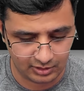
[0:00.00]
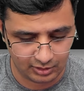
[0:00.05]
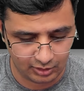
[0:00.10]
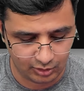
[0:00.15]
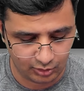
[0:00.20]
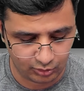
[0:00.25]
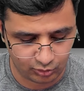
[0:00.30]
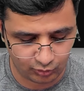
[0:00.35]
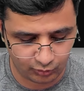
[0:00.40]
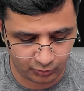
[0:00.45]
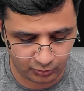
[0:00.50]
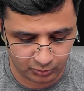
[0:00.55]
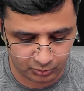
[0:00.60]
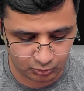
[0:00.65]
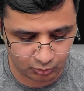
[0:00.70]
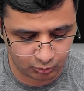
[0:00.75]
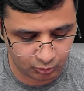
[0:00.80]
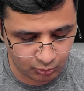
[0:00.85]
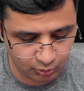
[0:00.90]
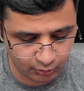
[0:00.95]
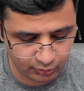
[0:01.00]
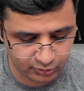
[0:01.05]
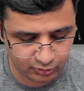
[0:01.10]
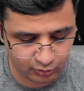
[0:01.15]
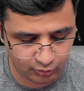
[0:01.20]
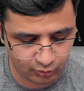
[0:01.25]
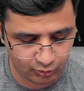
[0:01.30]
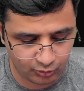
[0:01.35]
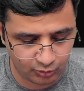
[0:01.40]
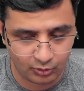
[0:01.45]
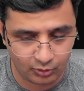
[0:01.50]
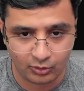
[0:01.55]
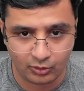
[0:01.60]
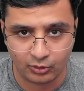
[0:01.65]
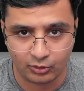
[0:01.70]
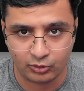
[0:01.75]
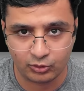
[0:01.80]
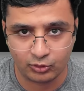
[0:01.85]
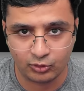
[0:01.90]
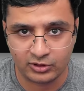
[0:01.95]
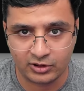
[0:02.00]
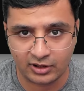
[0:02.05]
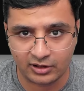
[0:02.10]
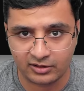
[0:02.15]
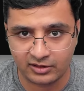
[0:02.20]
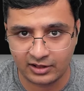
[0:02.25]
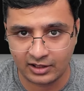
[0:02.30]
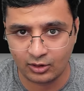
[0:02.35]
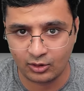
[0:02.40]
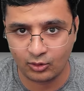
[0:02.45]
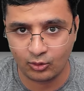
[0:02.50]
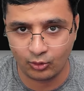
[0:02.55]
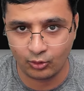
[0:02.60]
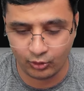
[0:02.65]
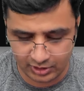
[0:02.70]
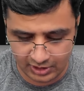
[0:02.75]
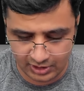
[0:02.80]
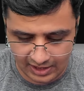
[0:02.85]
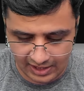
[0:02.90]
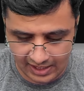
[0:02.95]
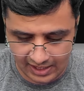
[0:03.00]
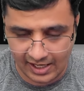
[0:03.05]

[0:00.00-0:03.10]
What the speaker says: So to do so, you just say code and